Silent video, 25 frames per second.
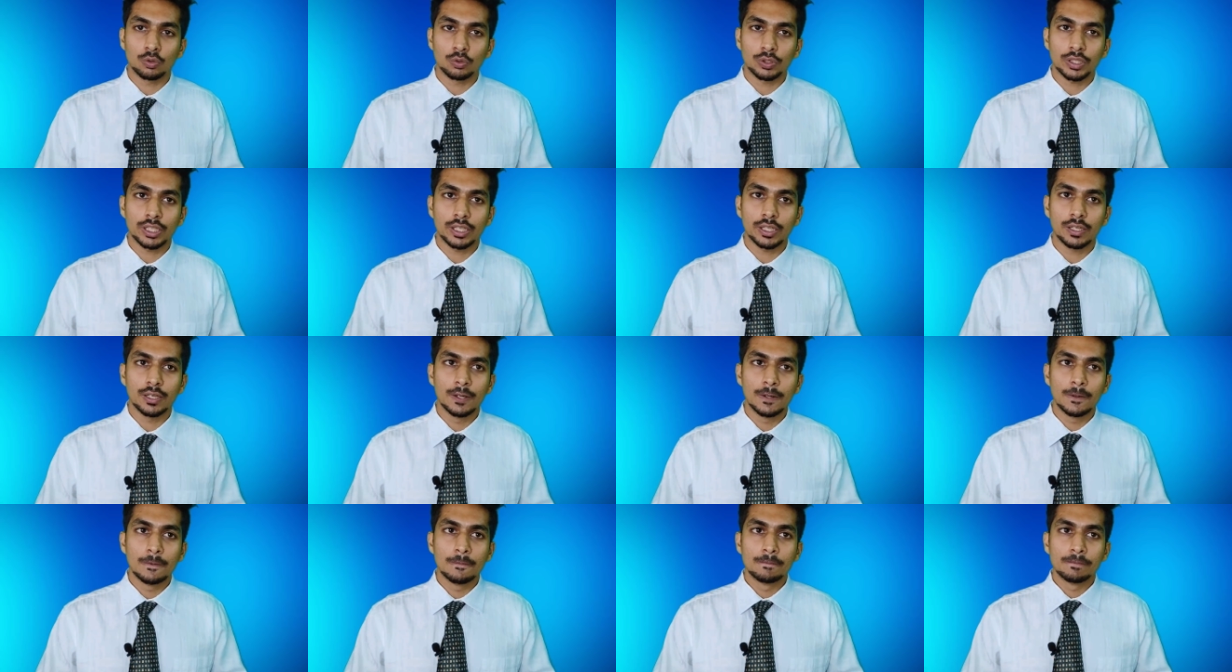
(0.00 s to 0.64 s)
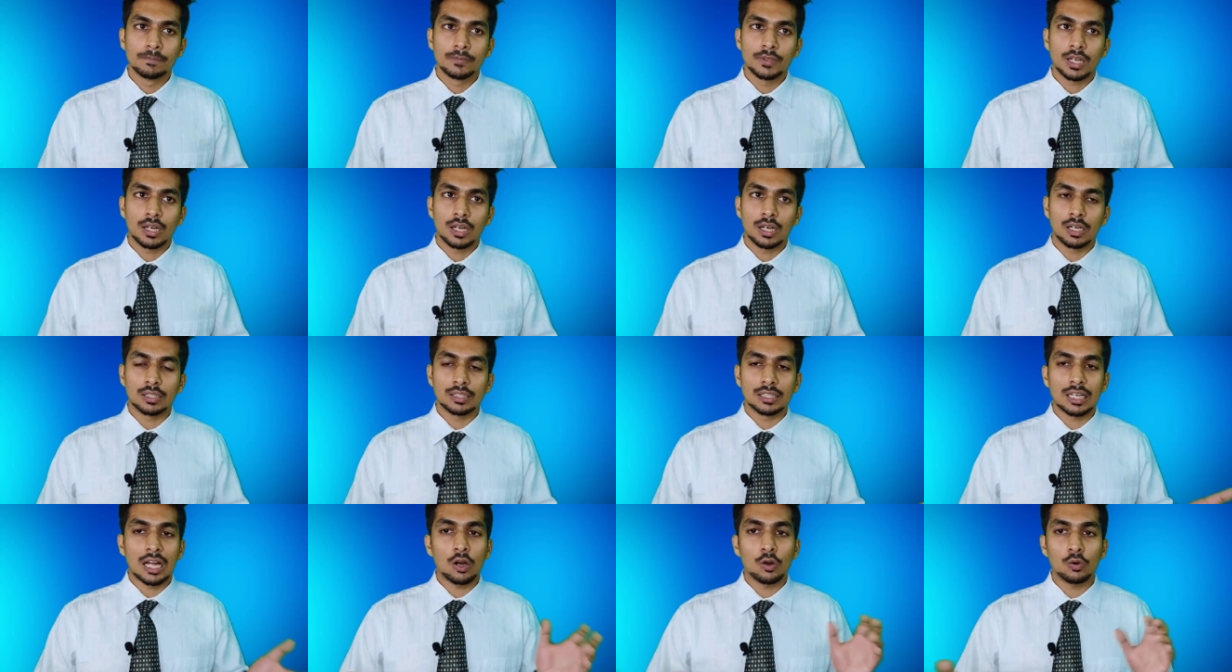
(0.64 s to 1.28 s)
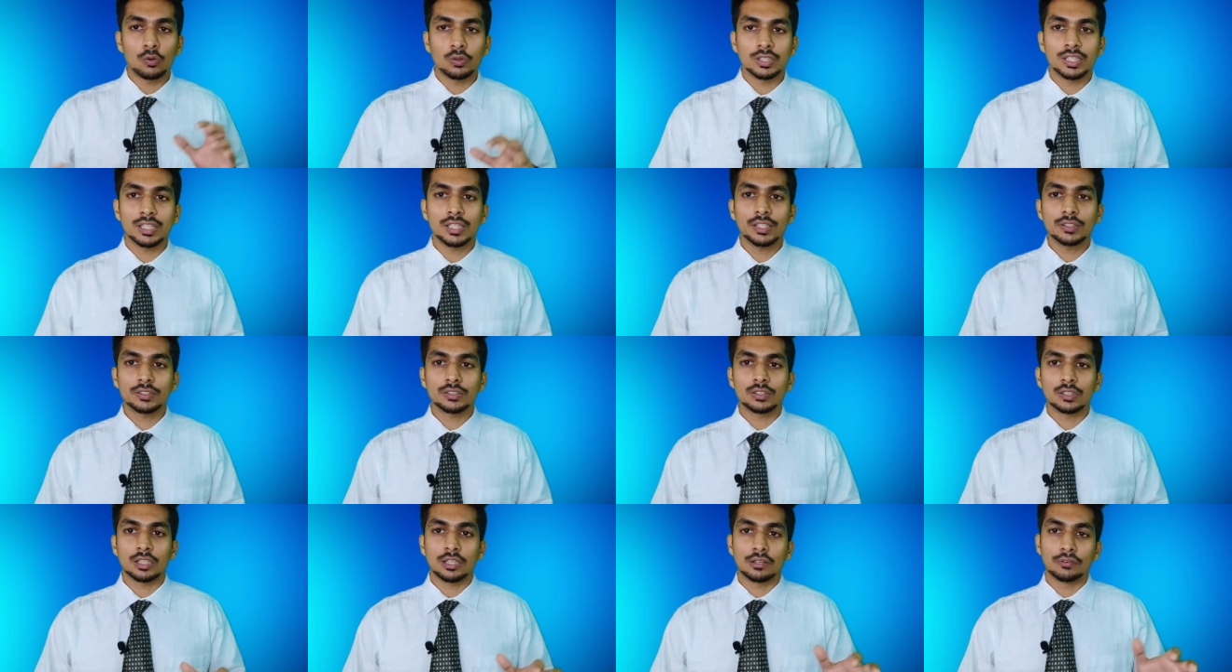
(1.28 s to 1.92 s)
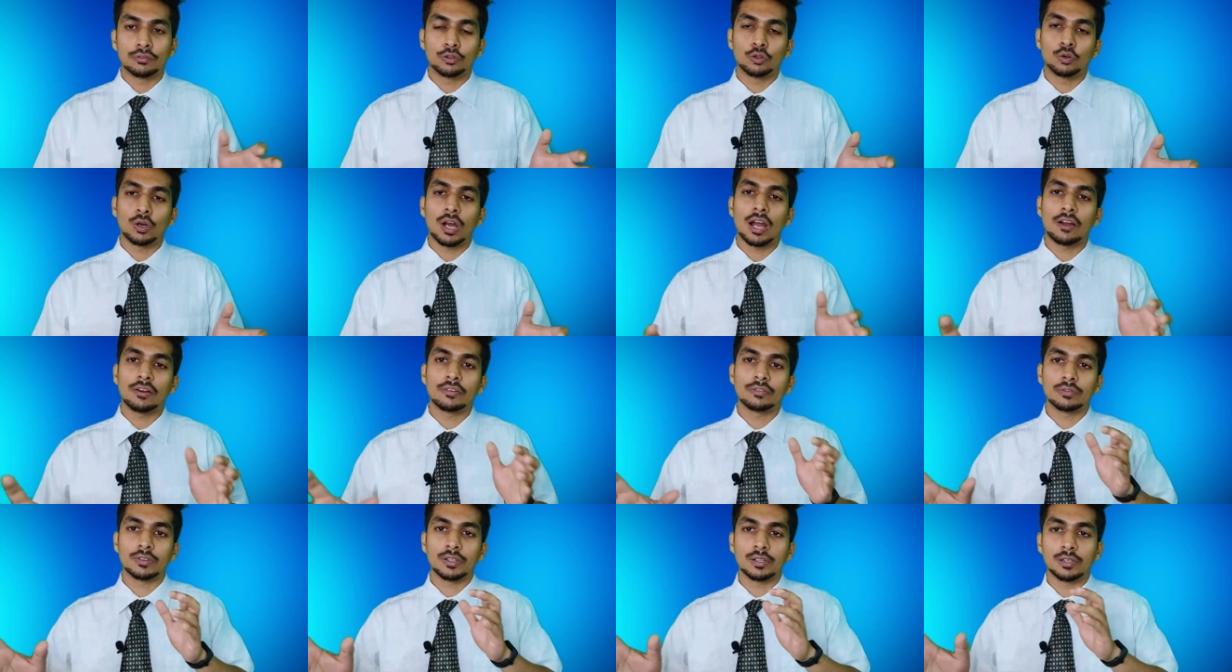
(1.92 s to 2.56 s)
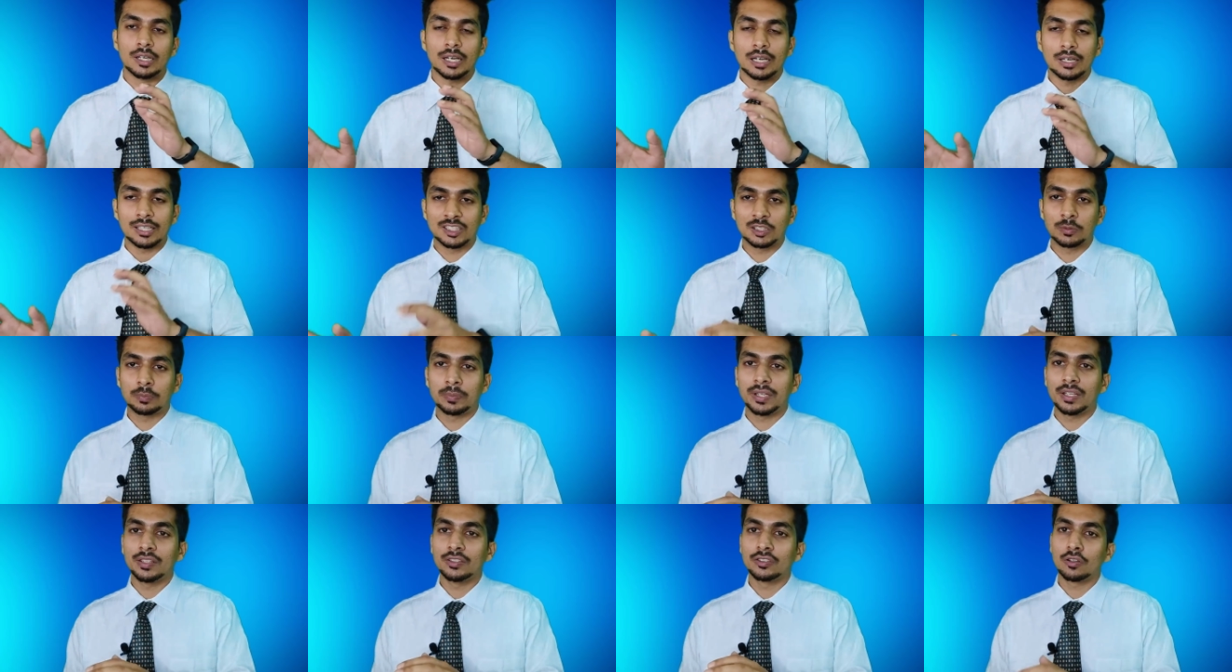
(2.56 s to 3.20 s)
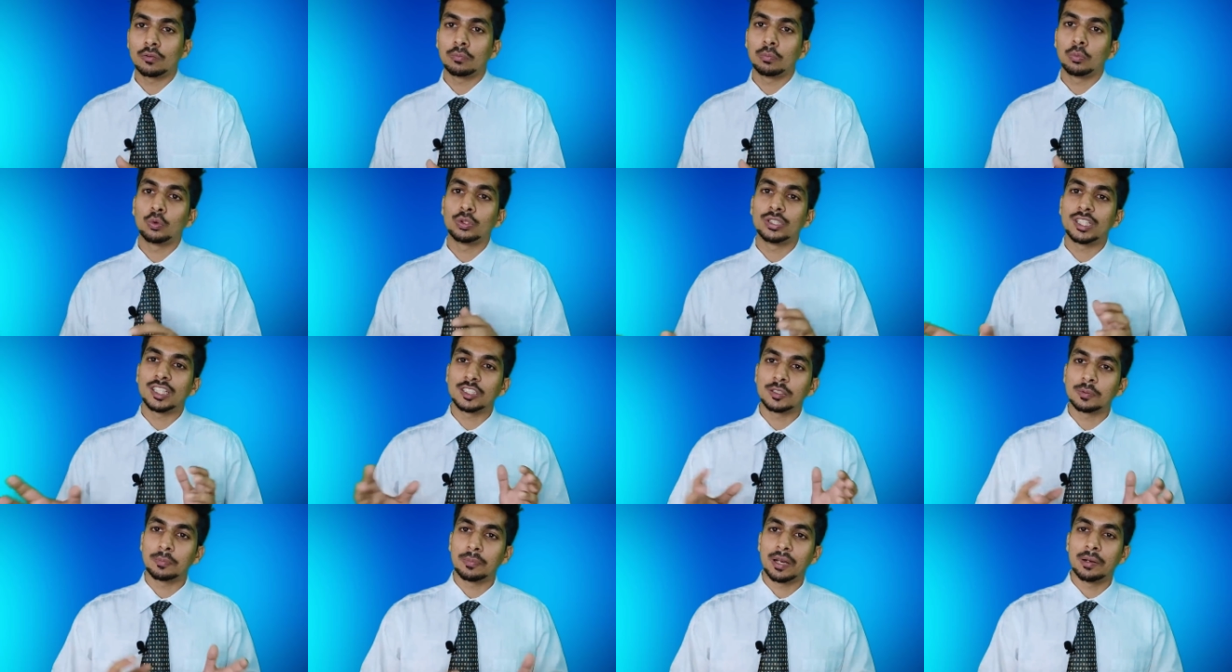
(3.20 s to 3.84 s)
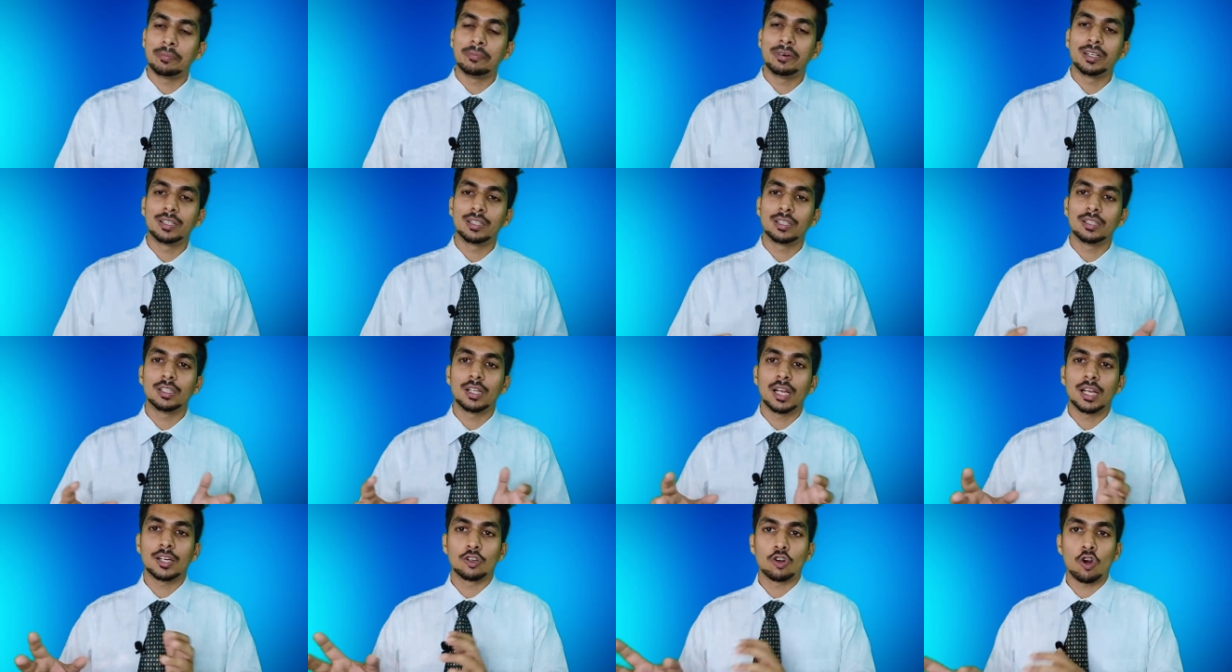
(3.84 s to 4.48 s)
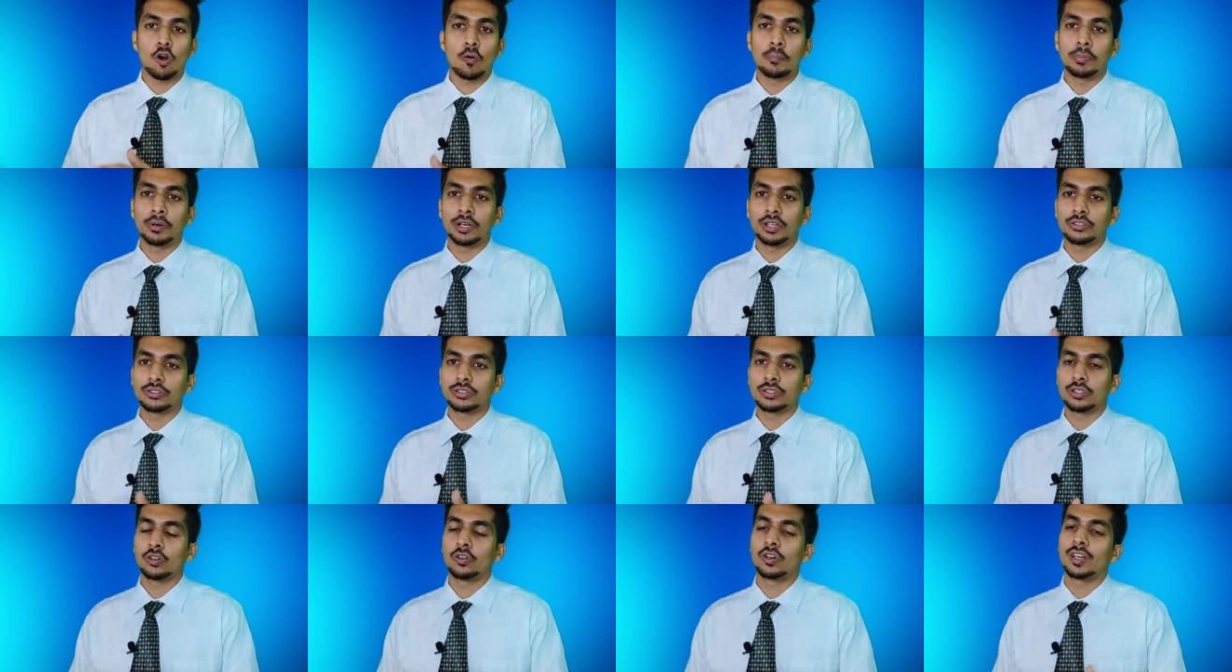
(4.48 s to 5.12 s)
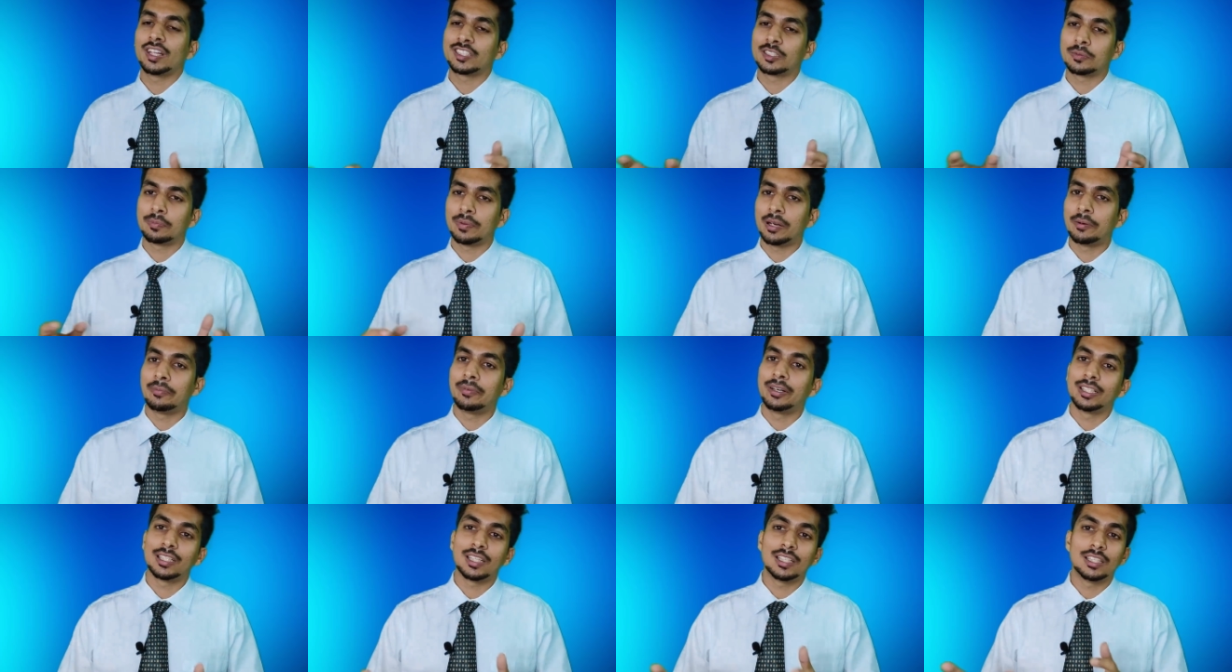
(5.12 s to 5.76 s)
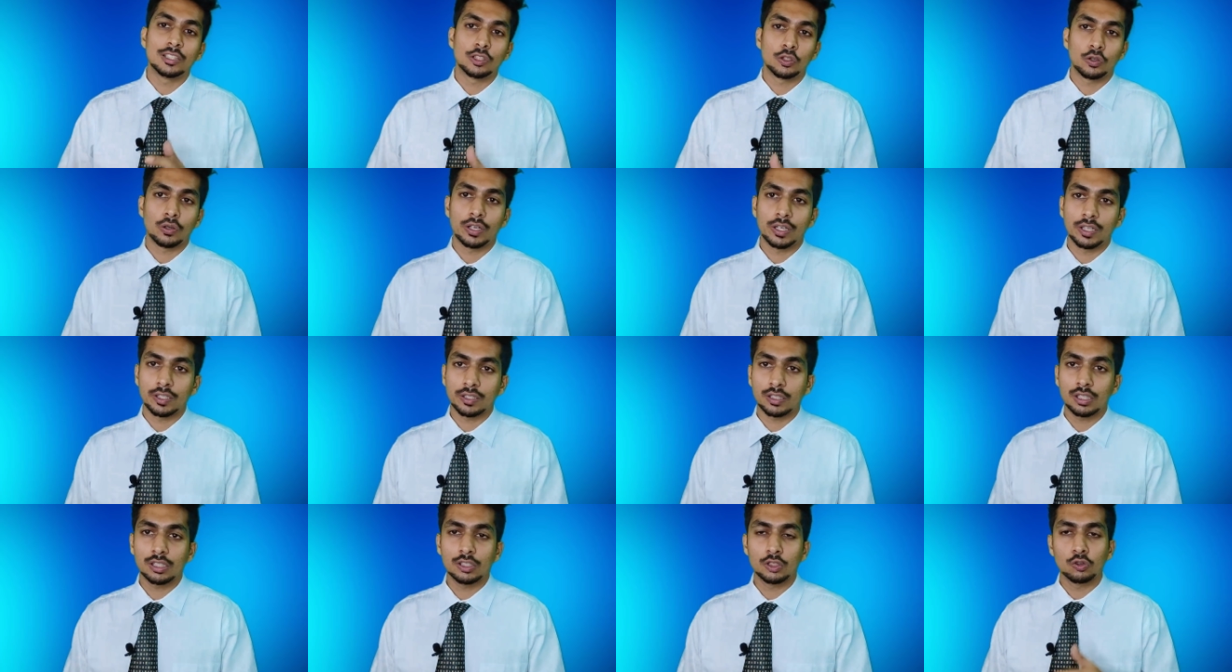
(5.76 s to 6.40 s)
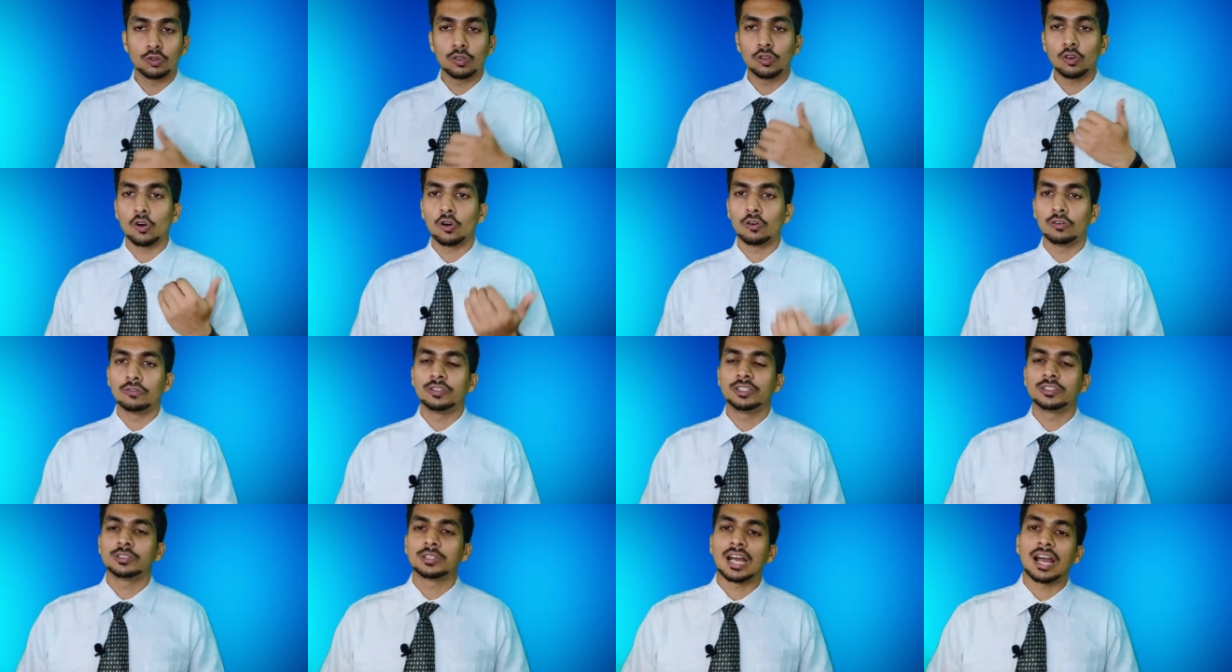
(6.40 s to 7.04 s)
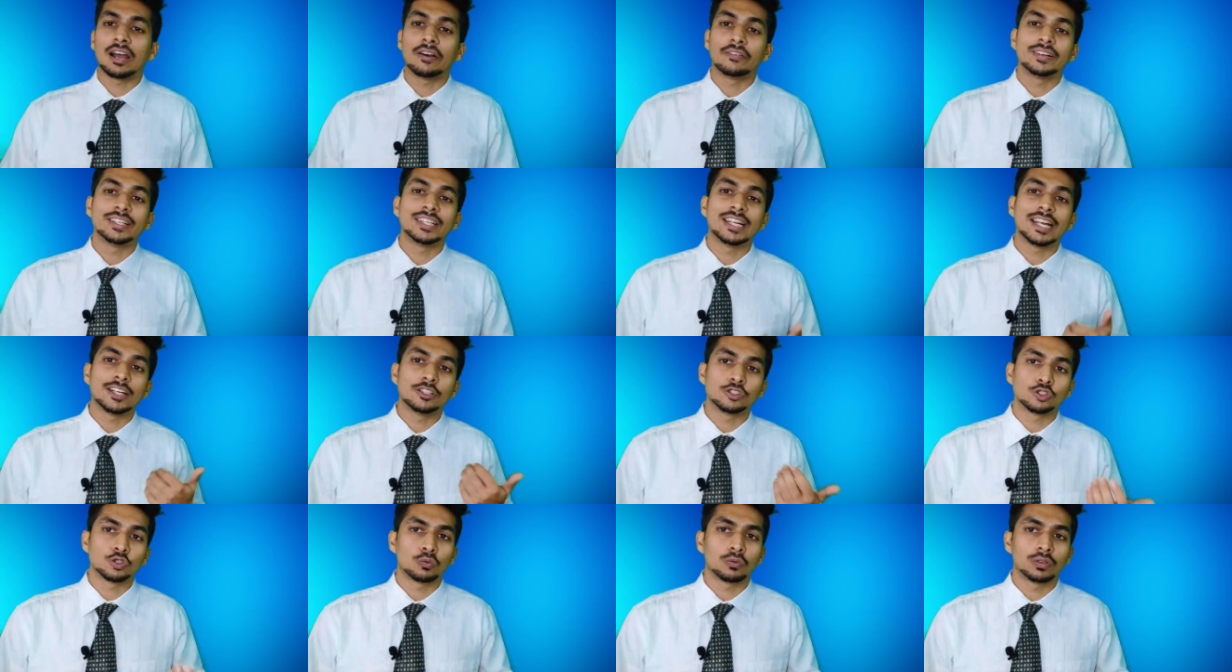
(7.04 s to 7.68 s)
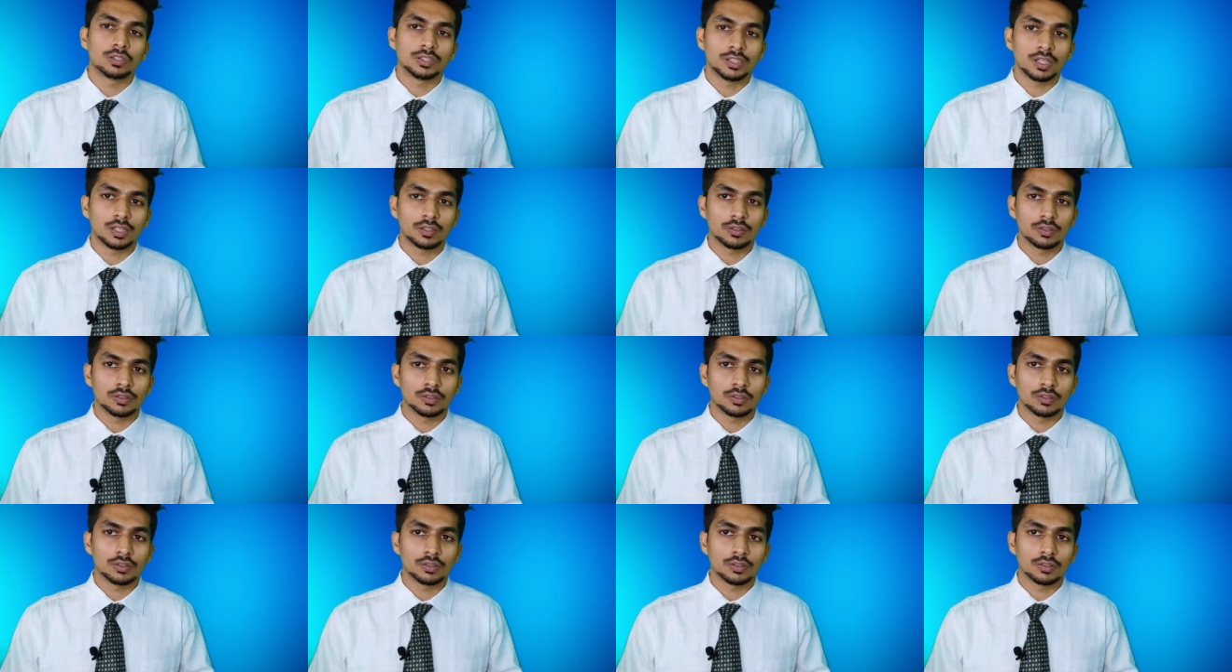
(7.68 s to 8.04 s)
Okay, uh, nowadays if you have experience of both experimental and computational or experimental and theoretical, you will always have an edge over the